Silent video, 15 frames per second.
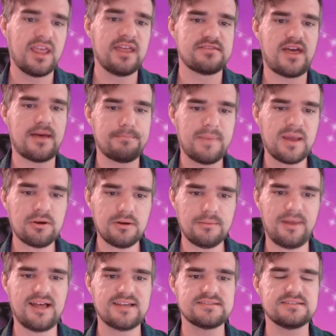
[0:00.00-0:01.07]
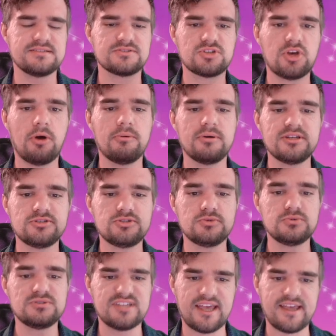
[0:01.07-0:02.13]
That Barabas is going
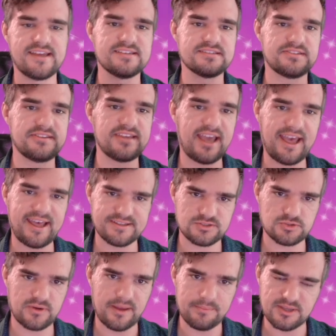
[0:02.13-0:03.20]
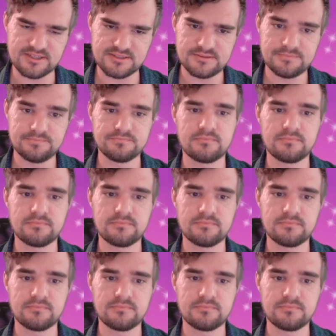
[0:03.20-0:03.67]
to daze the Ass Rabbit.